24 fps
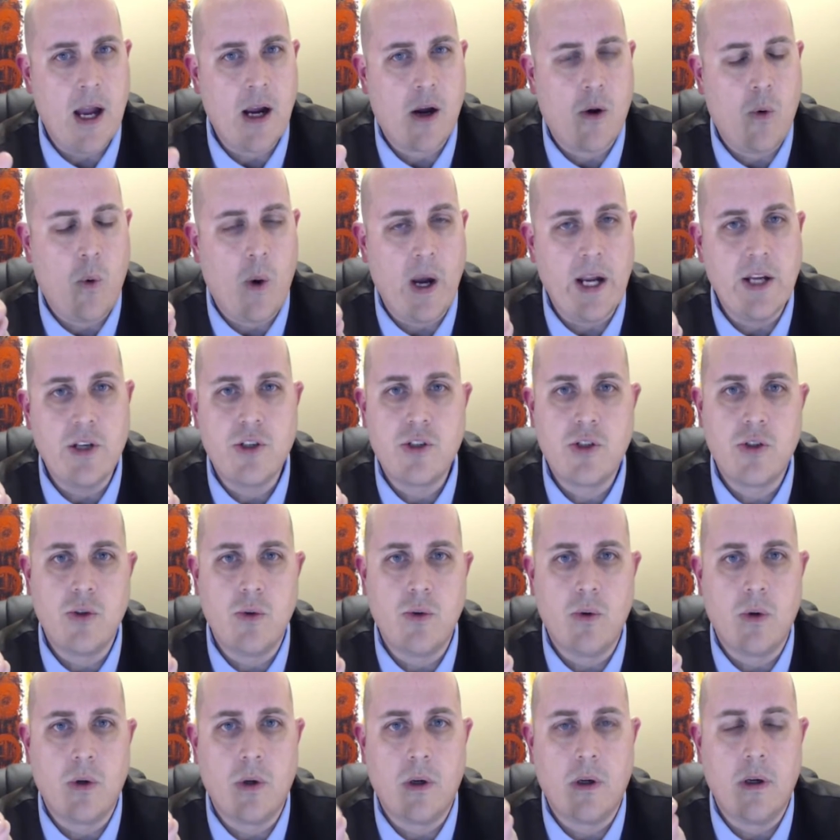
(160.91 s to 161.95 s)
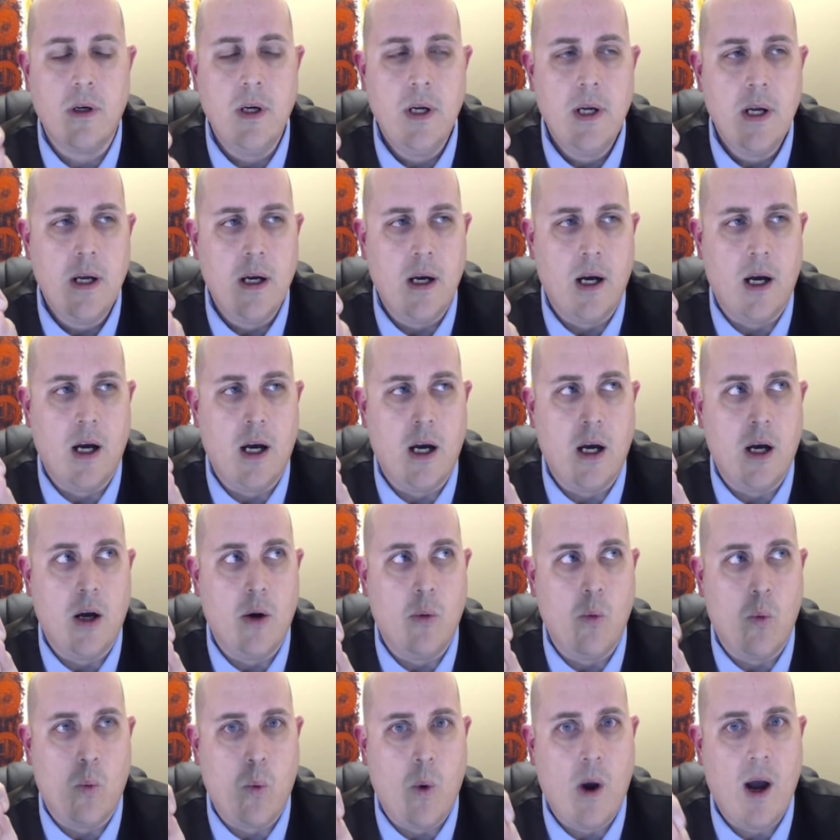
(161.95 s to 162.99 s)
quite sure
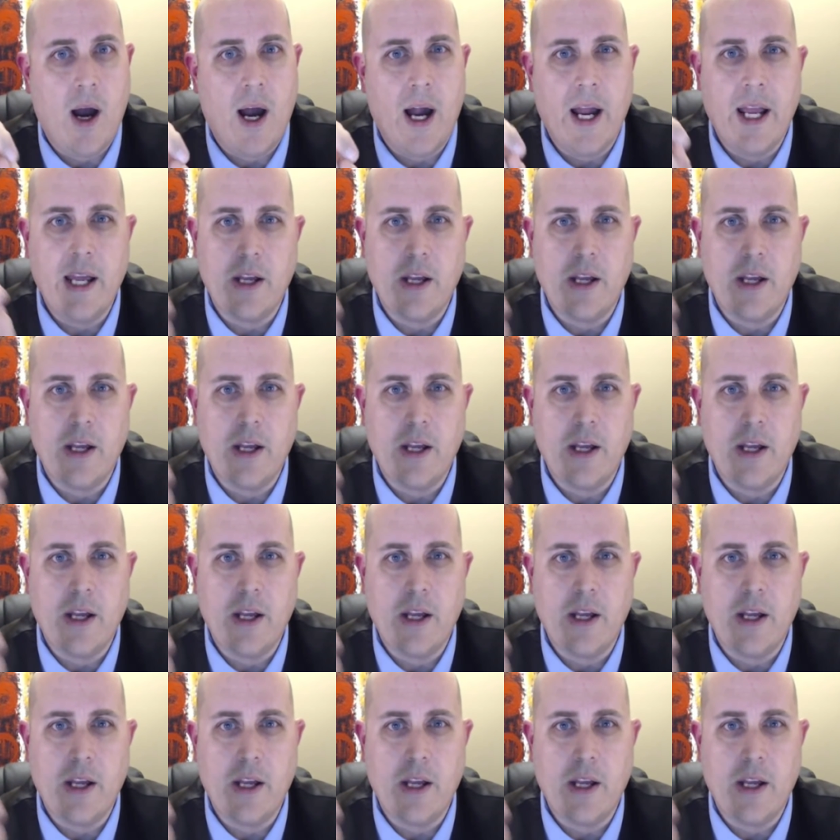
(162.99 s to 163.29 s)
why.